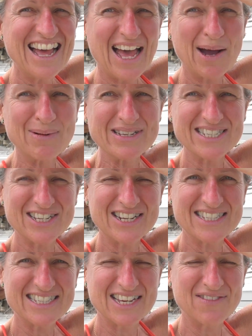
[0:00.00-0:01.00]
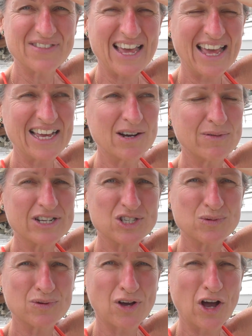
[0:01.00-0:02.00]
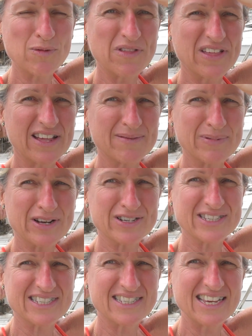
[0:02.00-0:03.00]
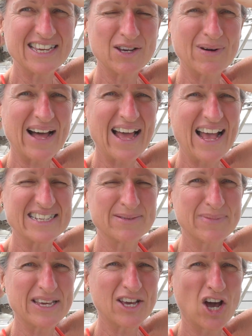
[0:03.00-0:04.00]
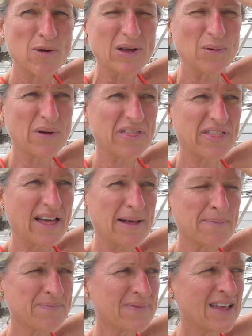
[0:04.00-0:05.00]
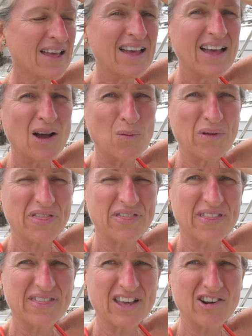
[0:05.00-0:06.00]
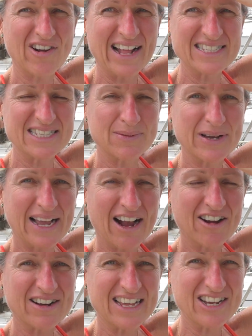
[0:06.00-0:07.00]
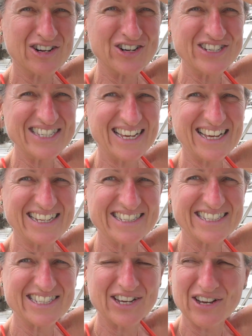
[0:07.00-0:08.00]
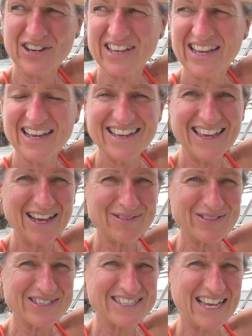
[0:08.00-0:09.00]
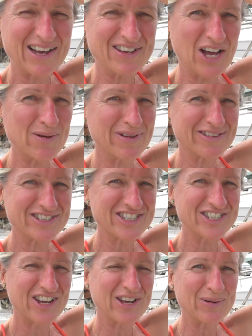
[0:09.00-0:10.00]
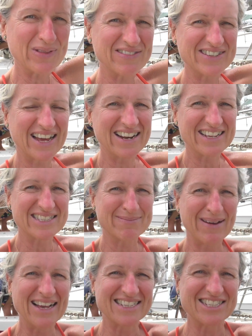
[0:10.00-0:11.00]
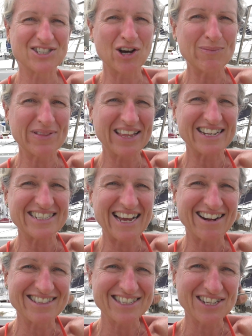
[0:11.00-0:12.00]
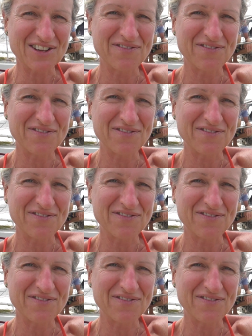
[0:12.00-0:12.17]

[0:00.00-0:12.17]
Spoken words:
and we're just going to see if the anchor winch will cope with it, because the CQR hasn't been coping with the grounds that we're currently cruising in. So yeah, we'll see how we go, but I'll just show you what they've done. It's an amazing job, and then Darren's going to